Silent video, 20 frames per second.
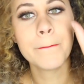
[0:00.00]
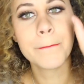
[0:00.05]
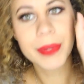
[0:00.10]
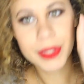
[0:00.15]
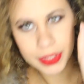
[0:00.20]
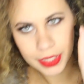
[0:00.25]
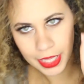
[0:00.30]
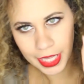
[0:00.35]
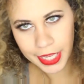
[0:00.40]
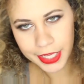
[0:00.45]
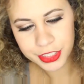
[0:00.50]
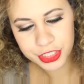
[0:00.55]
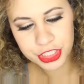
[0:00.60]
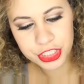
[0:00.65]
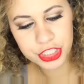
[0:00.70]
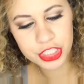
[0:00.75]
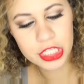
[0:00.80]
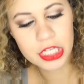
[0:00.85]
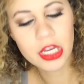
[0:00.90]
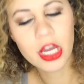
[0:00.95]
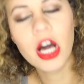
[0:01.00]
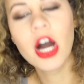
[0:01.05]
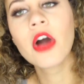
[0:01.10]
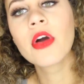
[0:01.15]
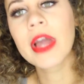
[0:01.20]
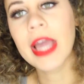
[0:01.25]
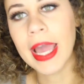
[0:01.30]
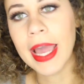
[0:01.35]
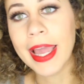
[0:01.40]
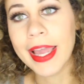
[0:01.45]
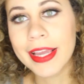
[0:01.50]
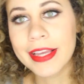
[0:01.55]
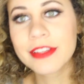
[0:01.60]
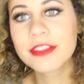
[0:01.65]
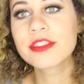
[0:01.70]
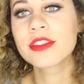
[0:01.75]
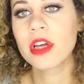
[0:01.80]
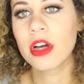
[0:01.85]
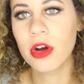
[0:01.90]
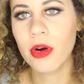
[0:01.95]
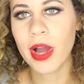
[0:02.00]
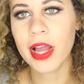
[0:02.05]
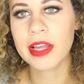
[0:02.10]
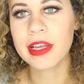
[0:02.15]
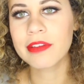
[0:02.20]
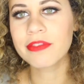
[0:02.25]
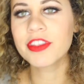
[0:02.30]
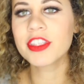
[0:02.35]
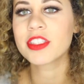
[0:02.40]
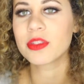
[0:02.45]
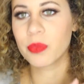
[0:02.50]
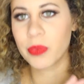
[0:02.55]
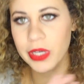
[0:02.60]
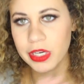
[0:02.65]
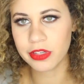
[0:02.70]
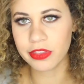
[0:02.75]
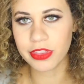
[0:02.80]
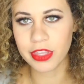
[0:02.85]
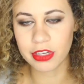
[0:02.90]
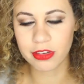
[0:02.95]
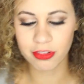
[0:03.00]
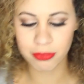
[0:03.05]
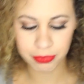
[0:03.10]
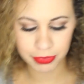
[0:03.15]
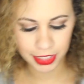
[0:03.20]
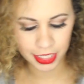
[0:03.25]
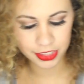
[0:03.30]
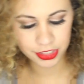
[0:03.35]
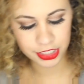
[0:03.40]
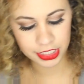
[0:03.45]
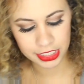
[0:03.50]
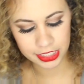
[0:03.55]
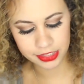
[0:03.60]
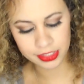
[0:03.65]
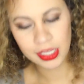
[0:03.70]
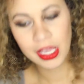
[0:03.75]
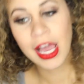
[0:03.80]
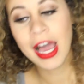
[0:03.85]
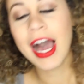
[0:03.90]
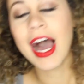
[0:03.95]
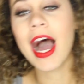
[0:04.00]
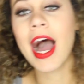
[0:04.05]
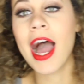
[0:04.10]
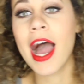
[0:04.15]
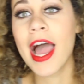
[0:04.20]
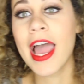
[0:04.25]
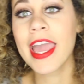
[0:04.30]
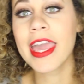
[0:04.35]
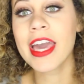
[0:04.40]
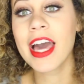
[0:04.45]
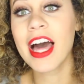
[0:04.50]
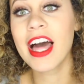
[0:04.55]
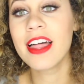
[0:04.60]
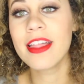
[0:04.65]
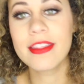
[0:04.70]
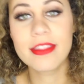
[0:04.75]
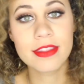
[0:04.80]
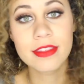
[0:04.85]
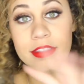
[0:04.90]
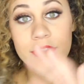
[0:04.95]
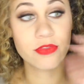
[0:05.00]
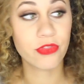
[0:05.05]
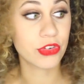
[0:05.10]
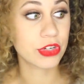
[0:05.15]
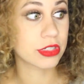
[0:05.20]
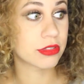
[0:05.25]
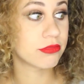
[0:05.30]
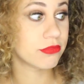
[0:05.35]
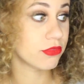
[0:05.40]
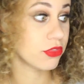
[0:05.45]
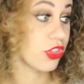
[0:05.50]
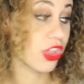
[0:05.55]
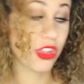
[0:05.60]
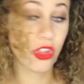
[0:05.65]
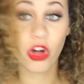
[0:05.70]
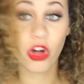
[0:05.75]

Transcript: Blush. Okay, so I have this weird thing with blushes. For the